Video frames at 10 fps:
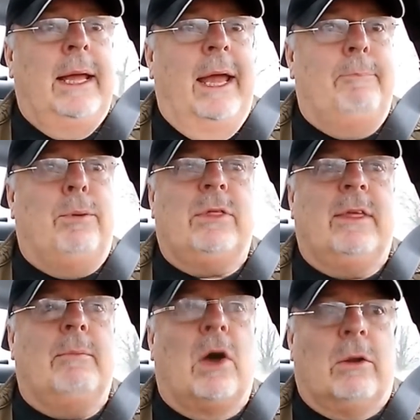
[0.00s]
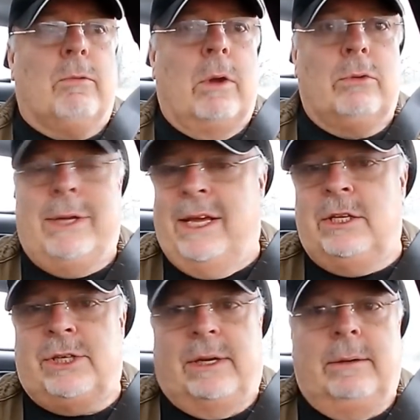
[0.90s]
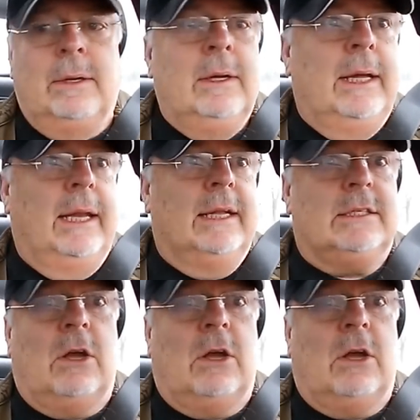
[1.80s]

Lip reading: and put them on a rotation. And